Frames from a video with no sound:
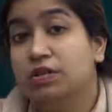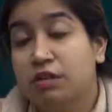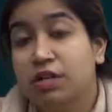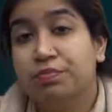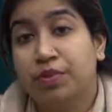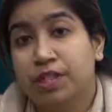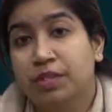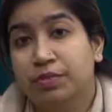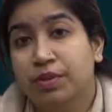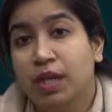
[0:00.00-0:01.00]
not
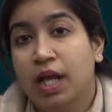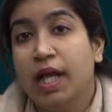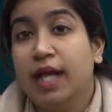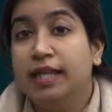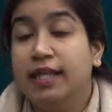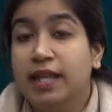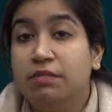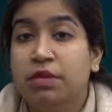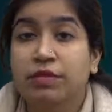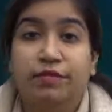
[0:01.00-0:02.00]
possible,
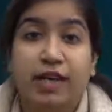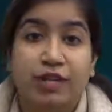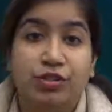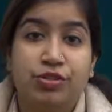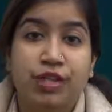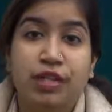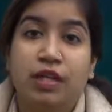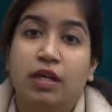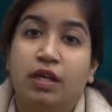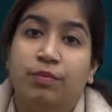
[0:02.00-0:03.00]
then manufacturing
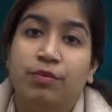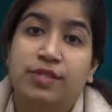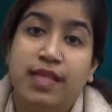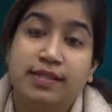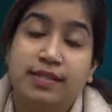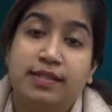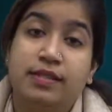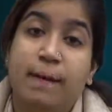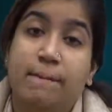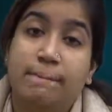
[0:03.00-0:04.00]

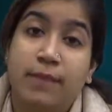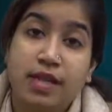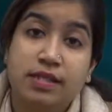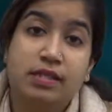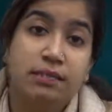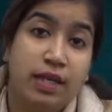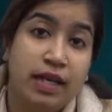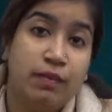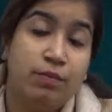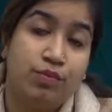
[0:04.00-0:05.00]
processes must
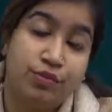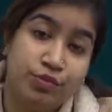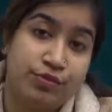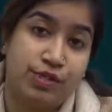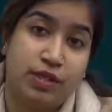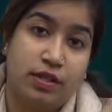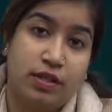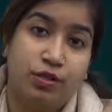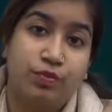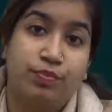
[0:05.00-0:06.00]
be improved
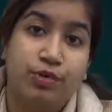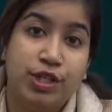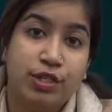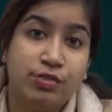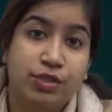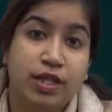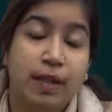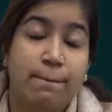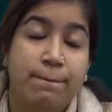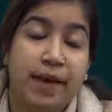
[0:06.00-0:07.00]
to produce
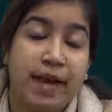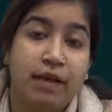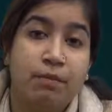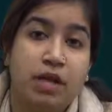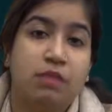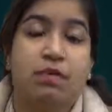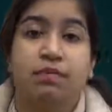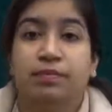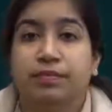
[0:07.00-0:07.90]
the bare minimum.